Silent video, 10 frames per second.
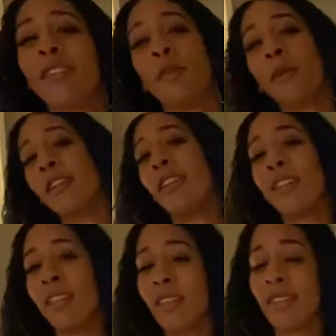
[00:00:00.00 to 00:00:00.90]
Twitter
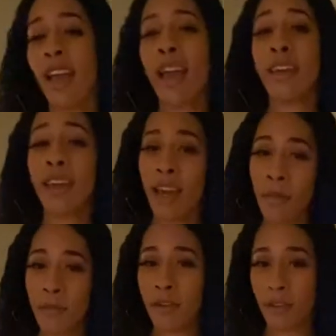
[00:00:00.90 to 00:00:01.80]
is at
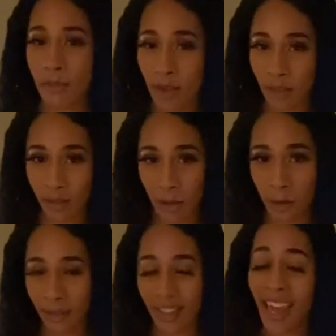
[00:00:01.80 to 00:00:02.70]
katmariamxo.
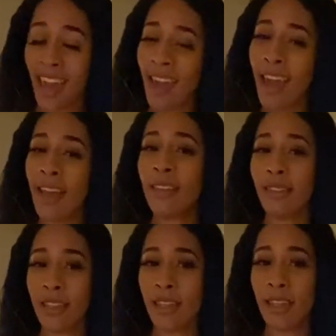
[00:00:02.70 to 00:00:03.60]
It's K A
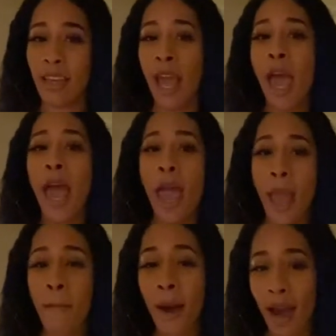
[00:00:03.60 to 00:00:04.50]
T
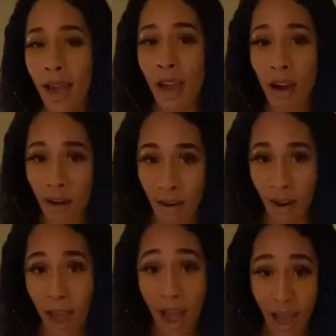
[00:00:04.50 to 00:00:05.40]
M I
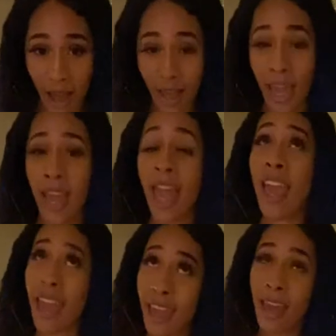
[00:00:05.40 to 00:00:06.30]
R I
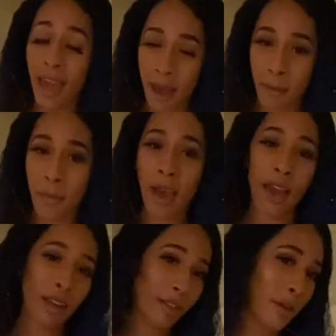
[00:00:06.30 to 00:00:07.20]
A M
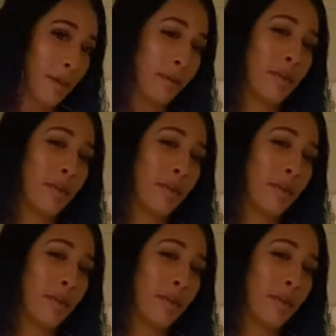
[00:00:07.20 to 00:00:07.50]
X O.